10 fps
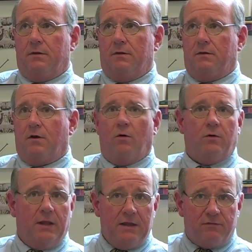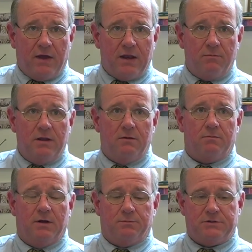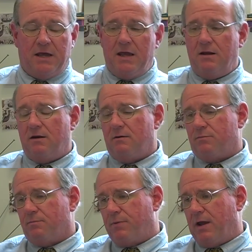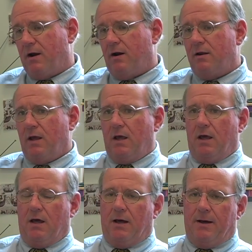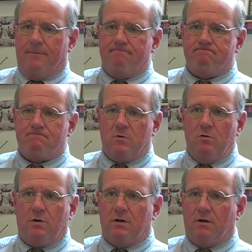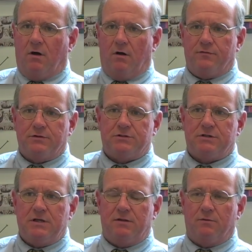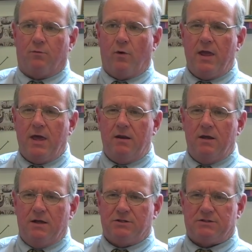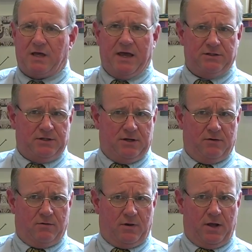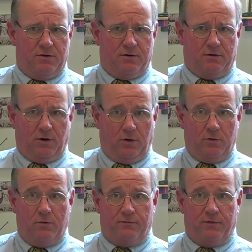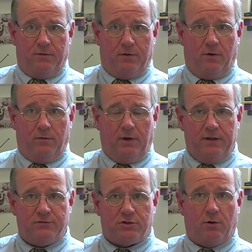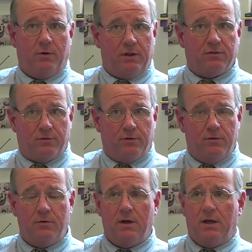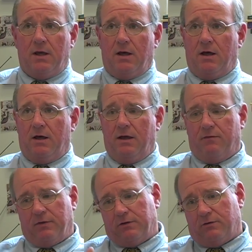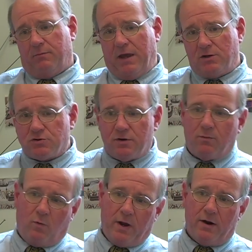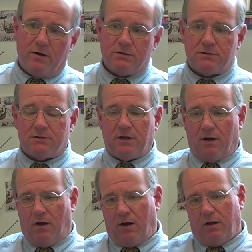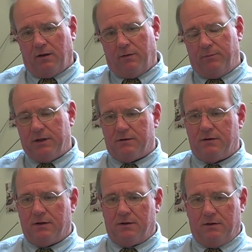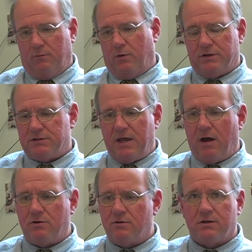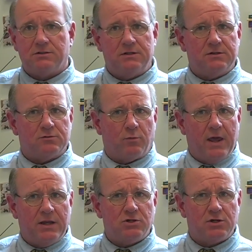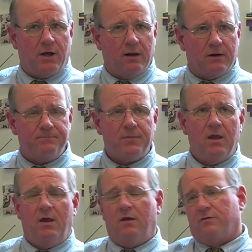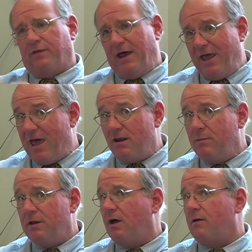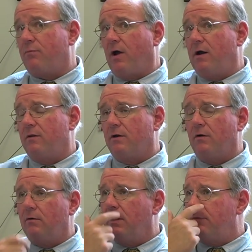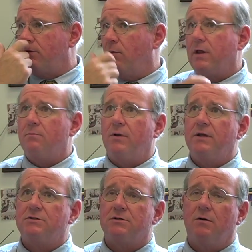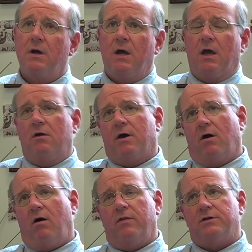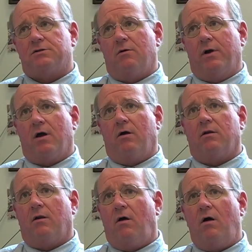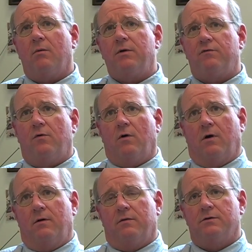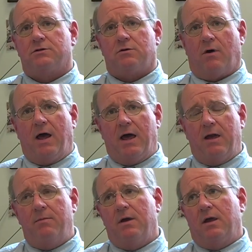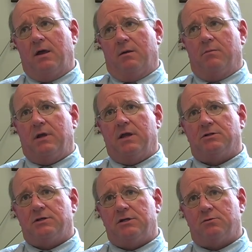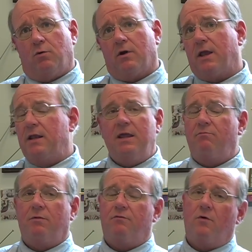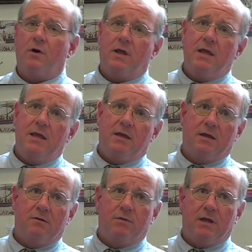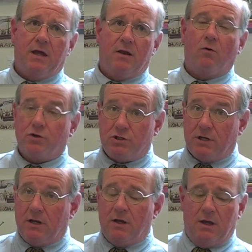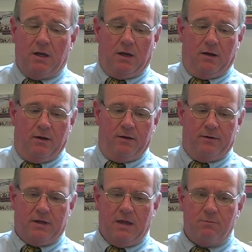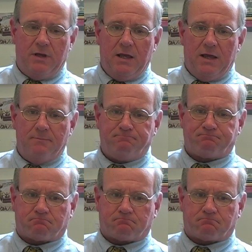The gold leaf had to be obtained and prepared. You can often see the red sizing or under glue for the gold leaf showing through. As the manuscript wears wears down, you can see this reddish color. So that had to be done prior to the gold leaf going in place. So you had all this going on long before the scribe begins his work, and even before he can begin, or she can begin